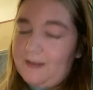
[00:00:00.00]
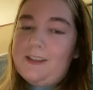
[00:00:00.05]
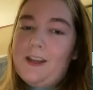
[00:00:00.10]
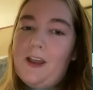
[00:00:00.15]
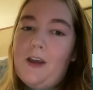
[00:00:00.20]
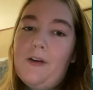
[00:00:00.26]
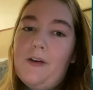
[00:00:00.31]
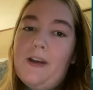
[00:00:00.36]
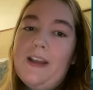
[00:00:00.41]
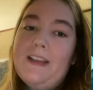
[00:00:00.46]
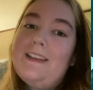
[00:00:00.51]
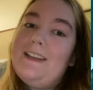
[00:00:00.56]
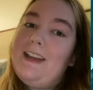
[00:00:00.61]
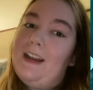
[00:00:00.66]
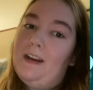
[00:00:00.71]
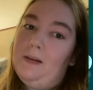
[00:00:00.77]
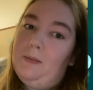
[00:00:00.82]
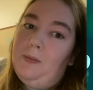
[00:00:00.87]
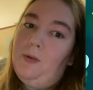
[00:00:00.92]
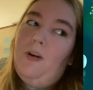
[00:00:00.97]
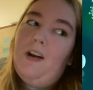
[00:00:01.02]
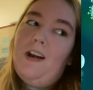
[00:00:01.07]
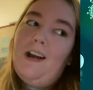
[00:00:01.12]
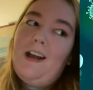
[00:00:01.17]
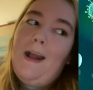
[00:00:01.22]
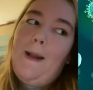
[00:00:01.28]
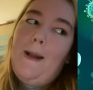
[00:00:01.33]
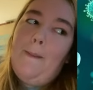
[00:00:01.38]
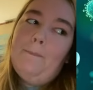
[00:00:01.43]
So it's terrible.
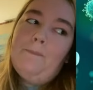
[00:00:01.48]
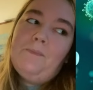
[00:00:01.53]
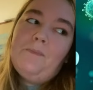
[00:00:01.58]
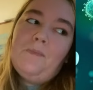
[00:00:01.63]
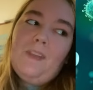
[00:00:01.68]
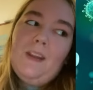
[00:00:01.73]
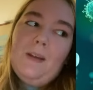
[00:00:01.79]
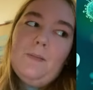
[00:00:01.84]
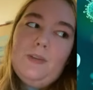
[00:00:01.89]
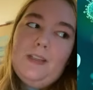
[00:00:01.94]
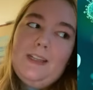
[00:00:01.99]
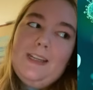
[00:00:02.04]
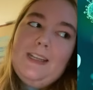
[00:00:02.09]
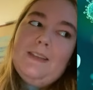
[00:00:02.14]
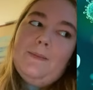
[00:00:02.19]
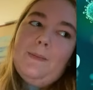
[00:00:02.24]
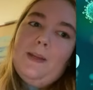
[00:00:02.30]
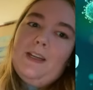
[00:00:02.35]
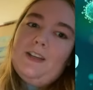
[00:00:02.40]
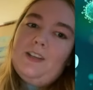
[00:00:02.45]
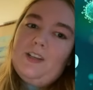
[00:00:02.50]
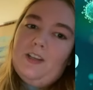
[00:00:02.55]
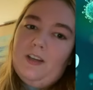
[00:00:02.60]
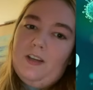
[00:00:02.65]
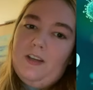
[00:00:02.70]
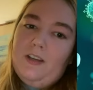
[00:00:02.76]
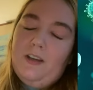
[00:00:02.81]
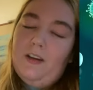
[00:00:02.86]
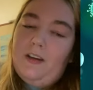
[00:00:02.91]
Please make sure
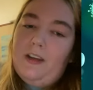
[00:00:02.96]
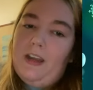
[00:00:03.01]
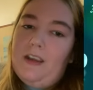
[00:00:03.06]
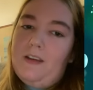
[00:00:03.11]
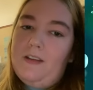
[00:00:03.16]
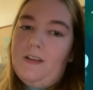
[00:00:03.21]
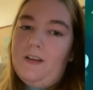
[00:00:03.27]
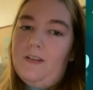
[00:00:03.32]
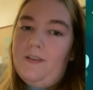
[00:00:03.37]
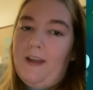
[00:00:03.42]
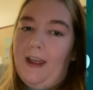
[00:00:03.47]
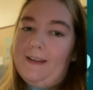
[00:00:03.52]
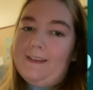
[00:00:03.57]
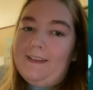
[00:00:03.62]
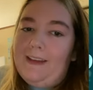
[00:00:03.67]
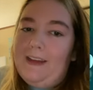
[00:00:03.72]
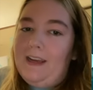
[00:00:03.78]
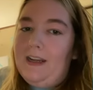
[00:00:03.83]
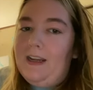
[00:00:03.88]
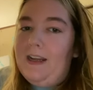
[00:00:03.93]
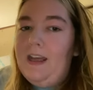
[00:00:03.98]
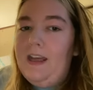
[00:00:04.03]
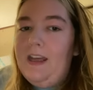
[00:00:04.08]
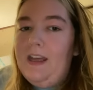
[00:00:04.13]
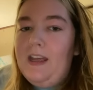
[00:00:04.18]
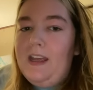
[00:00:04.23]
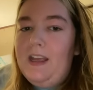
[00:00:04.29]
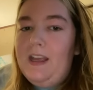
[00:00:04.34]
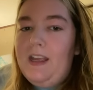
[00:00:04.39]
you're getting your vaccine,
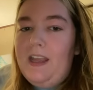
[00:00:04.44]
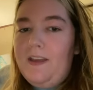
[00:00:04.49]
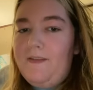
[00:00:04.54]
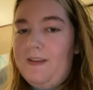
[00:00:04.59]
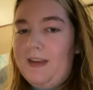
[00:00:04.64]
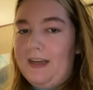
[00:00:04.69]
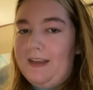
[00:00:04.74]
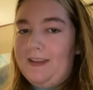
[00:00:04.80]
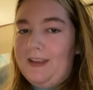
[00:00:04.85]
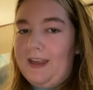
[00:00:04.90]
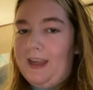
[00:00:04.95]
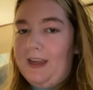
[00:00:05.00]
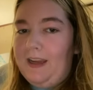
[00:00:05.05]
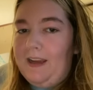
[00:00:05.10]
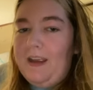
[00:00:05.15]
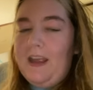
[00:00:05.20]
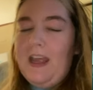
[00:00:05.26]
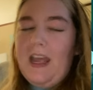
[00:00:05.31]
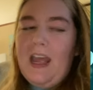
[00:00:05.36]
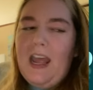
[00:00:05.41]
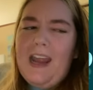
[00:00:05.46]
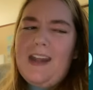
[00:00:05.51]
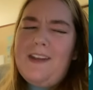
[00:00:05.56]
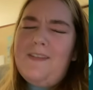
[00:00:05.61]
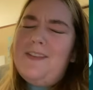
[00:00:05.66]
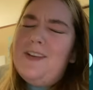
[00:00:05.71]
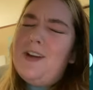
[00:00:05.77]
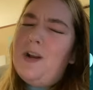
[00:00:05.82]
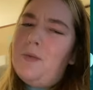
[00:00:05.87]
if anything. And
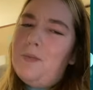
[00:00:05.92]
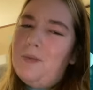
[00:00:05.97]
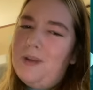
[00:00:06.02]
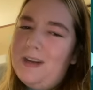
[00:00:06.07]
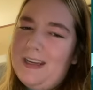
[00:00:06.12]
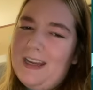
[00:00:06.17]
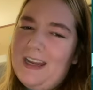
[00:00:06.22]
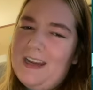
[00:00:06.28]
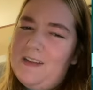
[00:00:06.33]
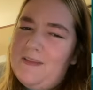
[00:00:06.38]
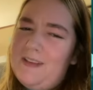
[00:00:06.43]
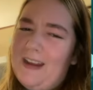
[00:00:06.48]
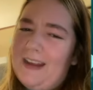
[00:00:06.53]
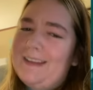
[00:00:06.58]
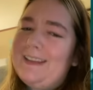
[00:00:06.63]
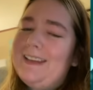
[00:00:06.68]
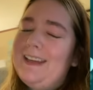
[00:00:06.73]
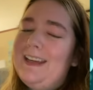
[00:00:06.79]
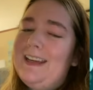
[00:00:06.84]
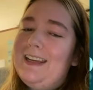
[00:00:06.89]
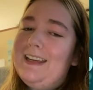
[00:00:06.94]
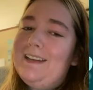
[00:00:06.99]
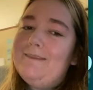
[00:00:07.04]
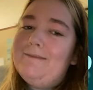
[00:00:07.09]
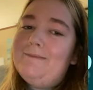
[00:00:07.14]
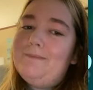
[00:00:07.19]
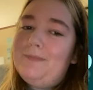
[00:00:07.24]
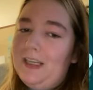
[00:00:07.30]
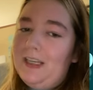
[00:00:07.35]
if you don't want to get your vaccine,
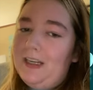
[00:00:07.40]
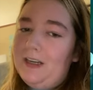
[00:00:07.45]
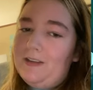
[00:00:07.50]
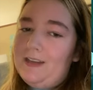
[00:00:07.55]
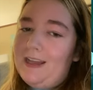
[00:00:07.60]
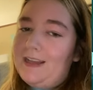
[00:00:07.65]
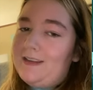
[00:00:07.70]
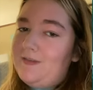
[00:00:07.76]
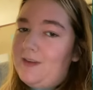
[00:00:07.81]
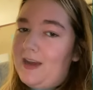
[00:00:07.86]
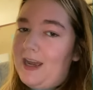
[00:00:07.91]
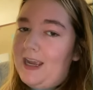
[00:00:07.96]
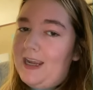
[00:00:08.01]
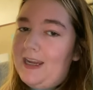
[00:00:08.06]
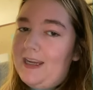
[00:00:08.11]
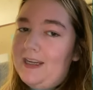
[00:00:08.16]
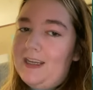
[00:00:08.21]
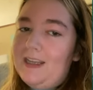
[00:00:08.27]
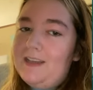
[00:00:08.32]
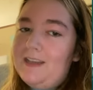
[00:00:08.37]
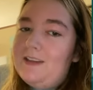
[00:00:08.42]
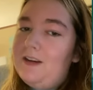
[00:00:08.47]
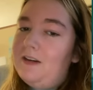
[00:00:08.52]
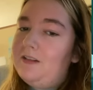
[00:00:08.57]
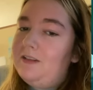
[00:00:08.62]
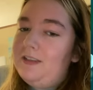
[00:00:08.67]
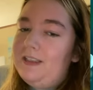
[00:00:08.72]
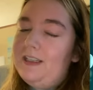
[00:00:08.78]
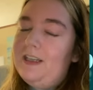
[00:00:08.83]
that's fine. It's
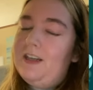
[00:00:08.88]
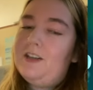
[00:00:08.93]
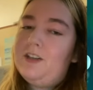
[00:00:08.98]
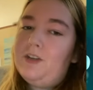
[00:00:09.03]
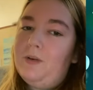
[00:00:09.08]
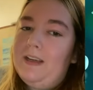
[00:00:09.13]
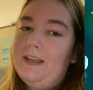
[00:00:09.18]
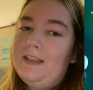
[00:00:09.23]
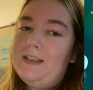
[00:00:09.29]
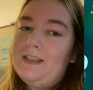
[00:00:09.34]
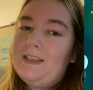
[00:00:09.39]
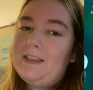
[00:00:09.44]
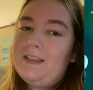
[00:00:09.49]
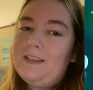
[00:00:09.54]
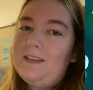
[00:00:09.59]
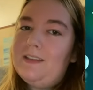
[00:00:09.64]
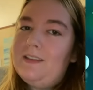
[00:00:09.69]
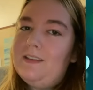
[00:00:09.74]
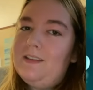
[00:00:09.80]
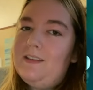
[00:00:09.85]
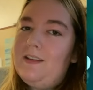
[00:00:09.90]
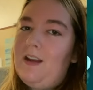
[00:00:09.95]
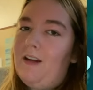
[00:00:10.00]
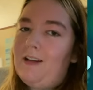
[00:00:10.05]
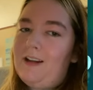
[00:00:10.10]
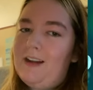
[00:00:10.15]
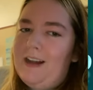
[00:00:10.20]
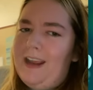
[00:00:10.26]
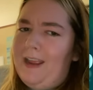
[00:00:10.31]
totally your choice. I'm
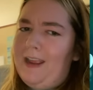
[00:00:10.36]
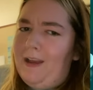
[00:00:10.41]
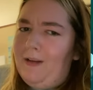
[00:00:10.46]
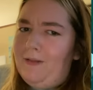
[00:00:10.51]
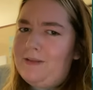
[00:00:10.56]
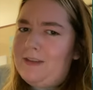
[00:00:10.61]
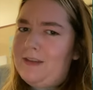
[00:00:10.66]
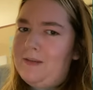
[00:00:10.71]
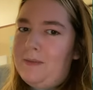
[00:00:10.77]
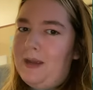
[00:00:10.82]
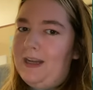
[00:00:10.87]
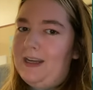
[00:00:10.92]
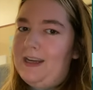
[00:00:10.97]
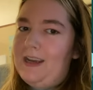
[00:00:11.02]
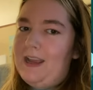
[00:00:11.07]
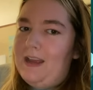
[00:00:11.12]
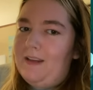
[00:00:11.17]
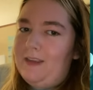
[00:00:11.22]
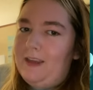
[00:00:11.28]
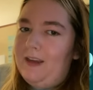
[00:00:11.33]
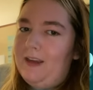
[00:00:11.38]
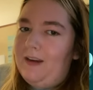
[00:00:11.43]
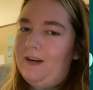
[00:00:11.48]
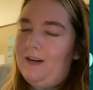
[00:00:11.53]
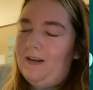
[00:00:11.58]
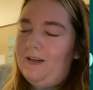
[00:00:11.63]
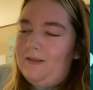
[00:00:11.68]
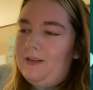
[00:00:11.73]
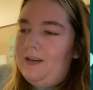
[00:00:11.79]
not going to hound somebody out
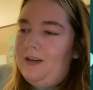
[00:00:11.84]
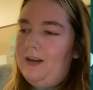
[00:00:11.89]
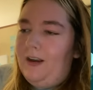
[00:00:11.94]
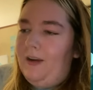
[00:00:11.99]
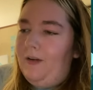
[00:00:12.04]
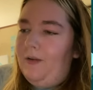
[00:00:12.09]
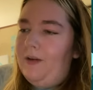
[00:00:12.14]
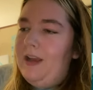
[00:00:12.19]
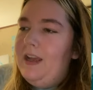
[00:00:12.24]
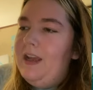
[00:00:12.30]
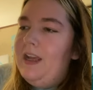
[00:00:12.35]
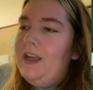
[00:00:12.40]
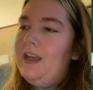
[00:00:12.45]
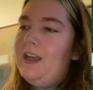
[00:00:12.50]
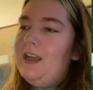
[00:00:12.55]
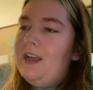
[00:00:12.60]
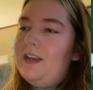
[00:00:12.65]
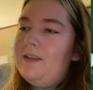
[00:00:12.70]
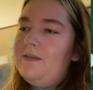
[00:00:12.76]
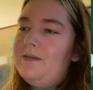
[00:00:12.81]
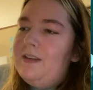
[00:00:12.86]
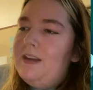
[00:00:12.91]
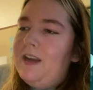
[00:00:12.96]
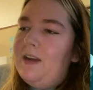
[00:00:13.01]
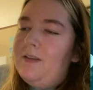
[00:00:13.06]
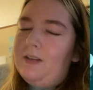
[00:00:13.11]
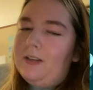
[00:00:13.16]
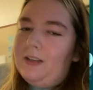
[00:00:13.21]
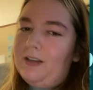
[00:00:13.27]
there, and
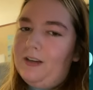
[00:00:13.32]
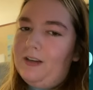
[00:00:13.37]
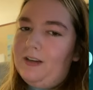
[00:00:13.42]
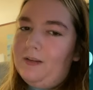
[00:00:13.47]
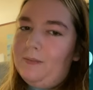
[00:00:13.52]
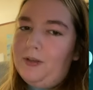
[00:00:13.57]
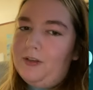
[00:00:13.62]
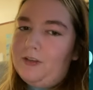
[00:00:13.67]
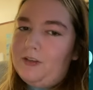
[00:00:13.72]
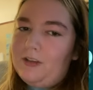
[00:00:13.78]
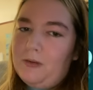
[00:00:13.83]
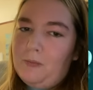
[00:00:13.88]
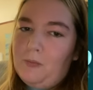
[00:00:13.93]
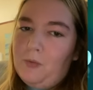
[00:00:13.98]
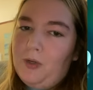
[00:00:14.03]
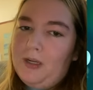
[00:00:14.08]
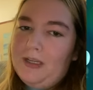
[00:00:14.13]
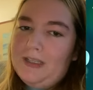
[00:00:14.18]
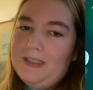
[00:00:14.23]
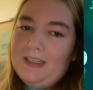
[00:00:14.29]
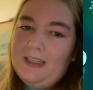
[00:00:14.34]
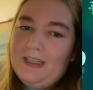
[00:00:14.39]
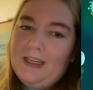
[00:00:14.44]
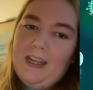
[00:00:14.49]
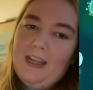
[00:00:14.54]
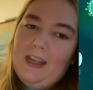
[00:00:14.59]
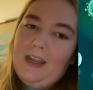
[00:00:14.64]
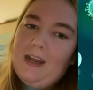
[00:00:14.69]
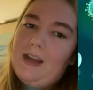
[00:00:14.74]
never going to push someone to
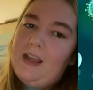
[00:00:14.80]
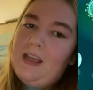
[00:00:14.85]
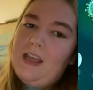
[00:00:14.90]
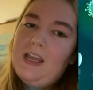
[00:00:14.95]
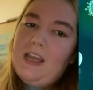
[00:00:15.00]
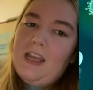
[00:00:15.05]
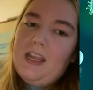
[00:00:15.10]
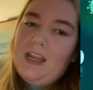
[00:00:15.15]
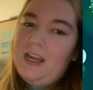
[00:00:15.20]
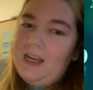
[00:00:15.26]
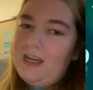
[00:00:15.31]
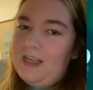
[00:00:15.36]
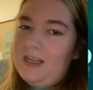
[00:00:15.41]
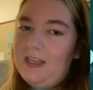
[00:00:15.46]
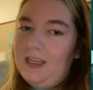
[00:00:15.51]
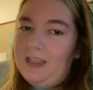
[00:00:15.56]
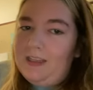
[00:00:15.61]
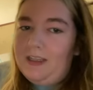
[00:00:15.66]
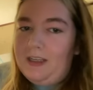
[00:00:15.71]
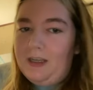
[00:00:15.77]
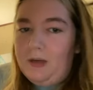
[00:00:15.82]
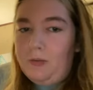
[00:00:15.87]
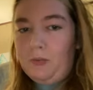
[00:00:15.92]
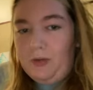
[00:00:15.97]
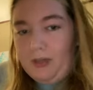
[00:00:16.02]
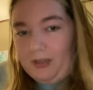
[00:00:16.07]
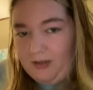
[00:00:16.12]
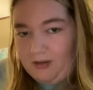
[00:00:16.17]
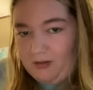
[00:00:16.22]
get anything they don't
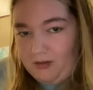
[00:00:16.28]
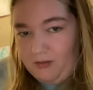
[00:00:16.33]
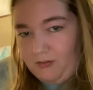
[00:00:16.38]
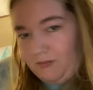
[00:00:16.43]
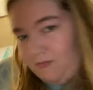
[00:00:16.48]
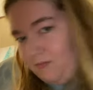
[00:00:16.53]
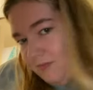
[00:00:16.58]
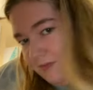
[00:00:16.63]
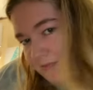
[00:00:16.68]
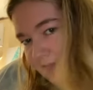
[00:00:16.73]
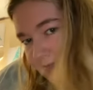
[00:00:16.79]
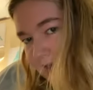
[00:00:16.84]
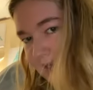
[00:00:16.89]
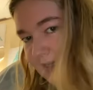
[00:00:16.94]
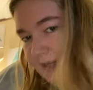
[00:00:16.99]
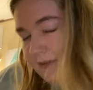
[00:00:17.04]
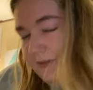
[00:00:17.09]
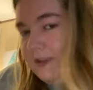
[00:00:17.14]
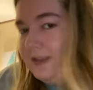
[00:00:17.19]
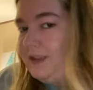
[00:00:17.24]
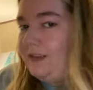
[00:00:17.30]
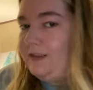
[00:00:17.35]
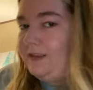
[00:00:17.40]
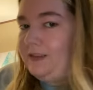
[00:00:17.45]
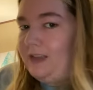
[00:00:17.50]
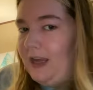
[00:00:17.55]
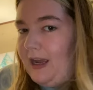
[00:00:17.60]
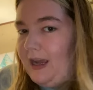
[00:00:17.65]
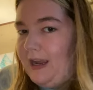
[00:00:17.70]
want to do, you know, in their
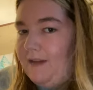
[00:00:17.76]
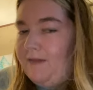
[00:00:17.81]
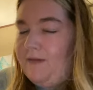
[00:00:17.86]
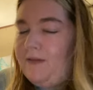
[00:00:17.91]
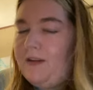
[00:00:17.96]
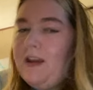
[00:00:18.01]
life.